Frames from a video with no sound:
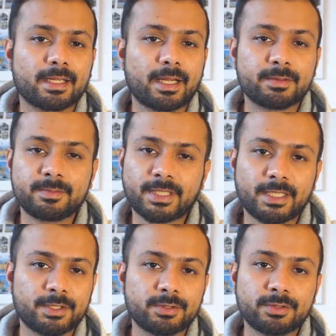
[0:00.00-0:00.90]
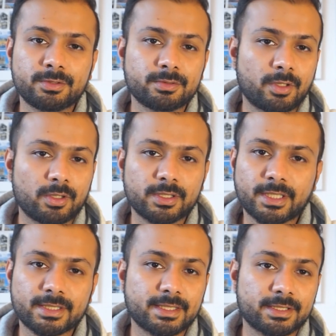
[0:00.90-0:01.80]
I will be telling you all
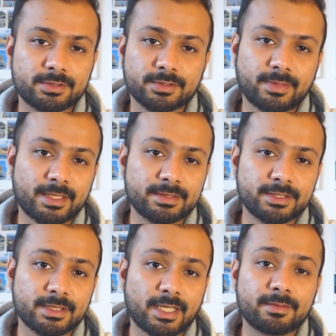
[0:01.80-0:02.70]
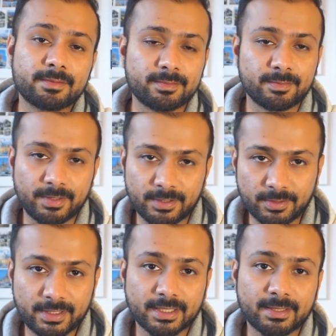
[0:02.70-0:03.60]
things that you should mention. I will be
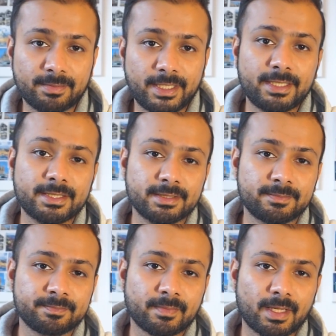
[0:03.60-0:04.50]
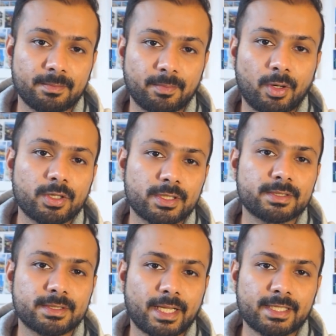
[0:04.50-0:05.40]
doing the complete mock
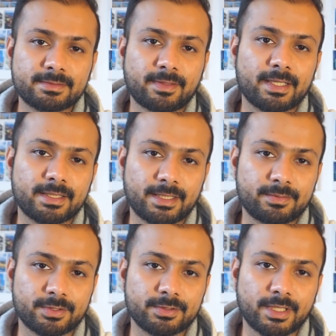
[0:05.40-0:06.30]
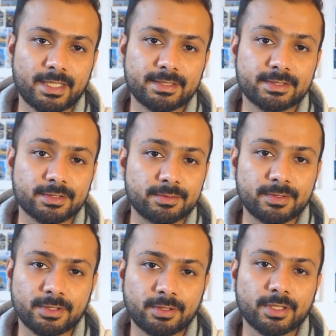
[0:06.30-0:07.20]
text file thing for you guys, so you
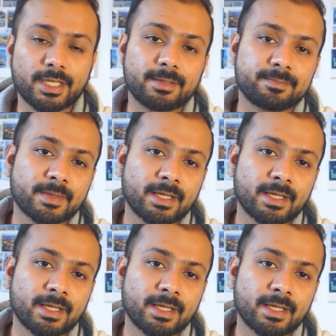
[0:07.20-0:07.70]
will know, okay,